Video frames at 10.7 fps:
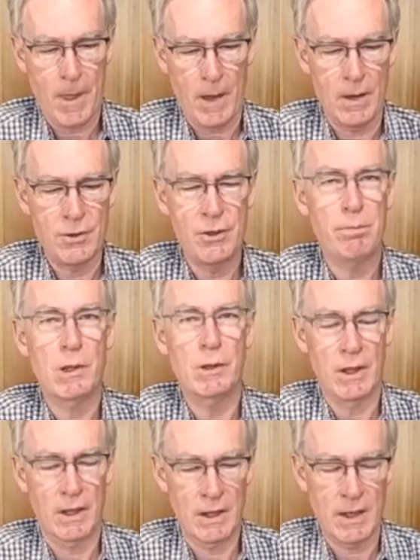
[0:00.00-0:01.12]
a
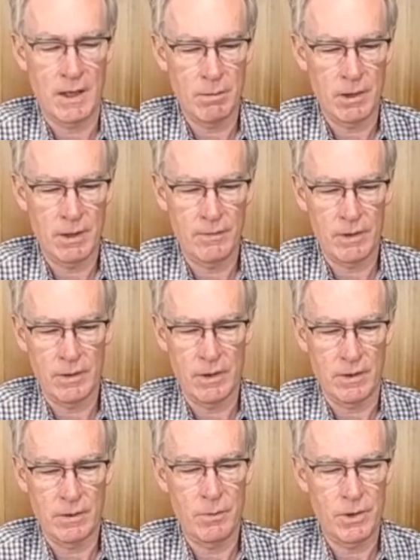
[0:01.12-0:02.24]
shipbuilding yard, believe it or
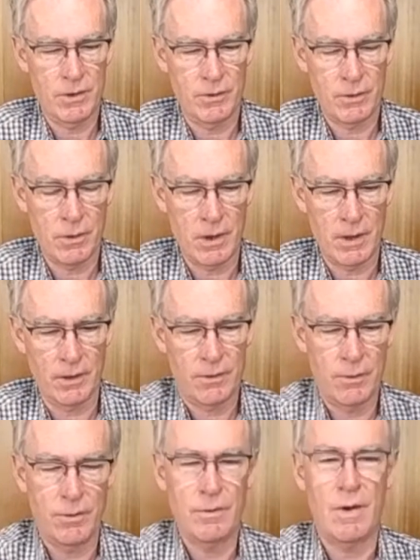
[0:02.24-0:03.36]
not, which is quite an
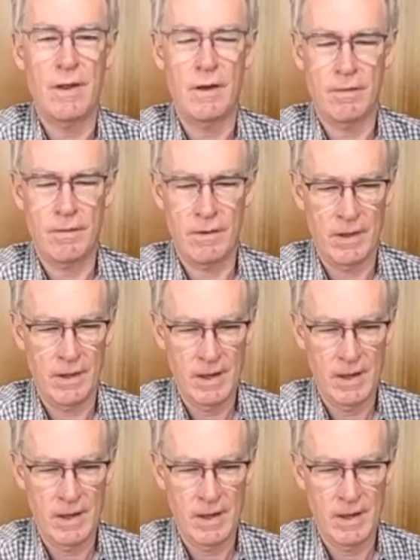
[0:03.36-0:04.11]
extraordinary thing for